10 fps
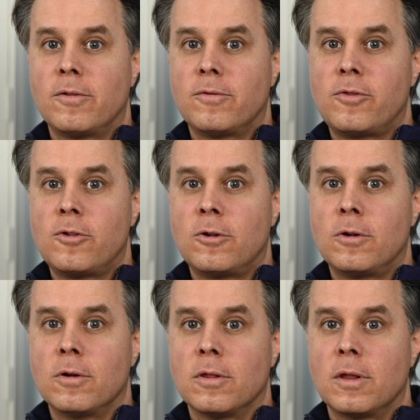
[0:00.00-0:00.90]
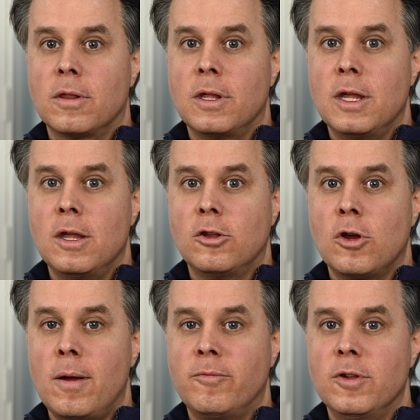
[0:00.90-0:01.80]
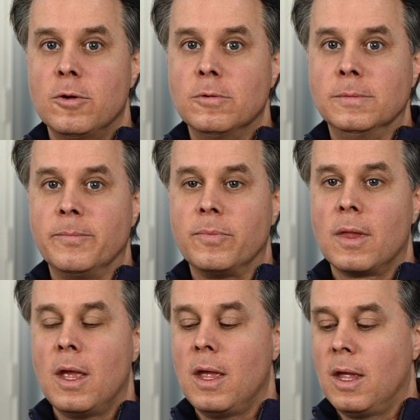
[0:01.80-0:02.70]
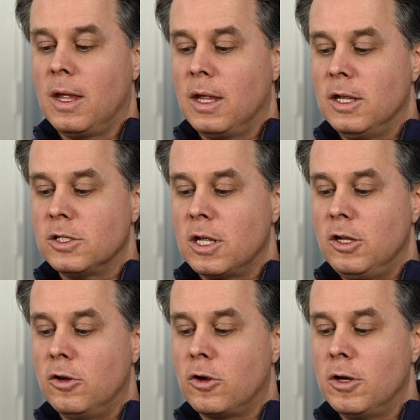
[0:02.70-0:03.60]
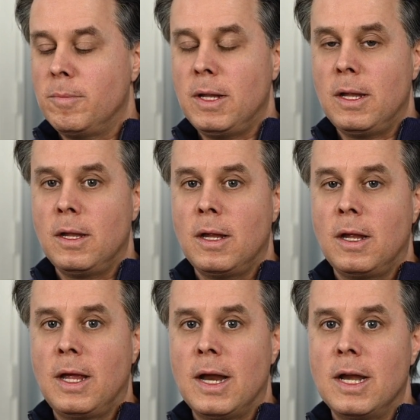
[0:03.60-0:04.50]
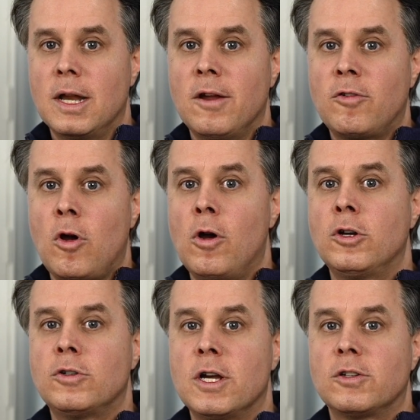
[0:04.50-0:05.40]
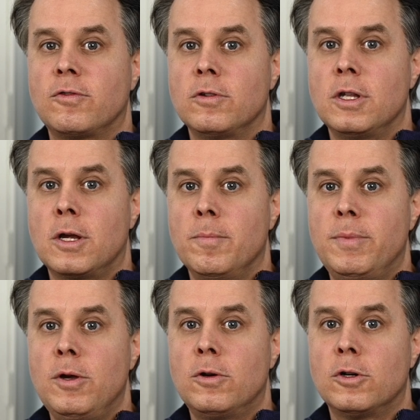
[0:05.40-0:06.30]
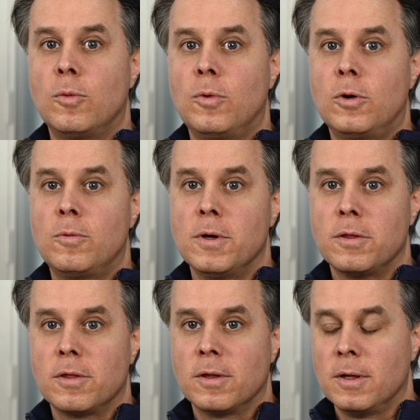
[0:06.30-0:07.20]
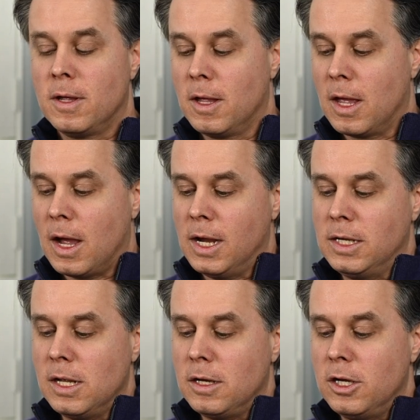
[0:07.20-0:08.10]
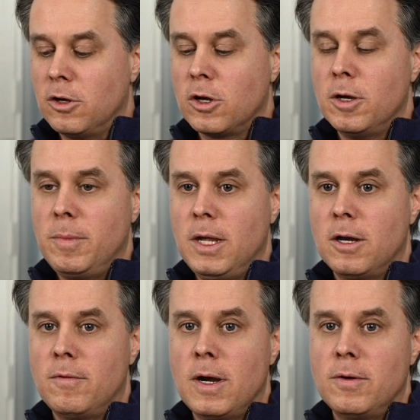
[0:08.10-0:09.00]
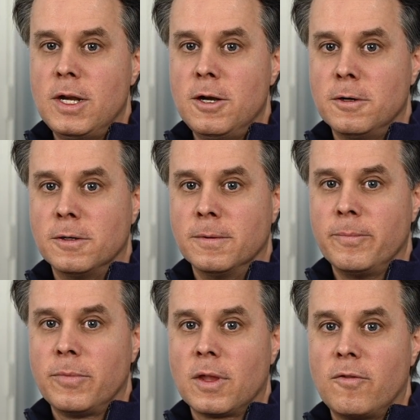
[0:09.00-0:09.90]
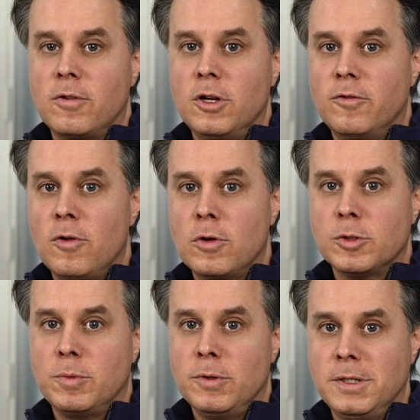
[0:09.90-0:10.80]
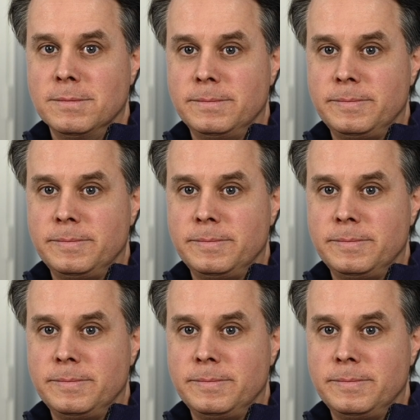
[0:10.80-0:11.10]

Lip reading: for the top view, is that you're going to be getting enough contrast for the computer to work with. Ideally, you're going to be in around here for your focus point.